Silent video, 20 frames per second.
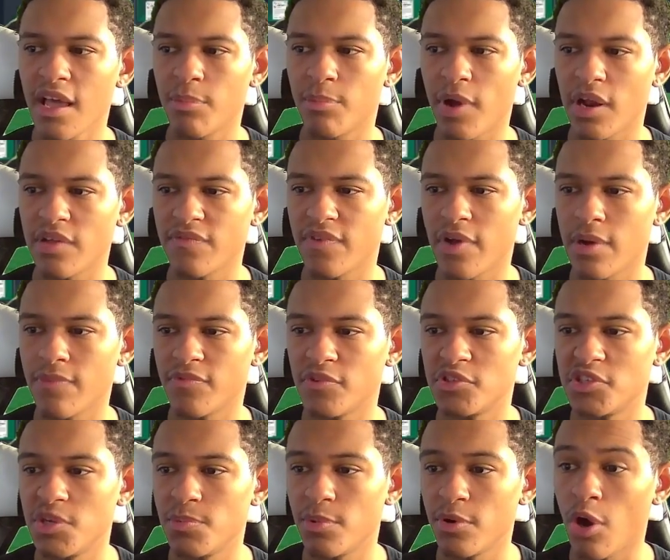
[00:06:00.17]
Could probably find it for
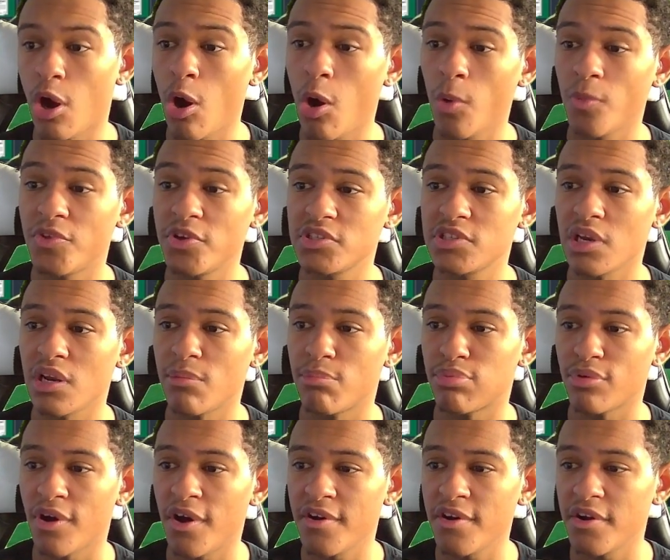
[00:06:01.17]
cheaper. Oh, there's a
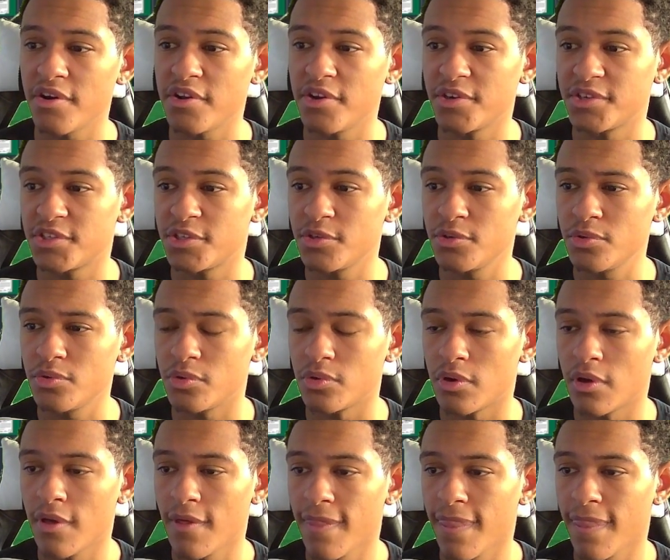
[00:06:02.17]
LeBron on here too.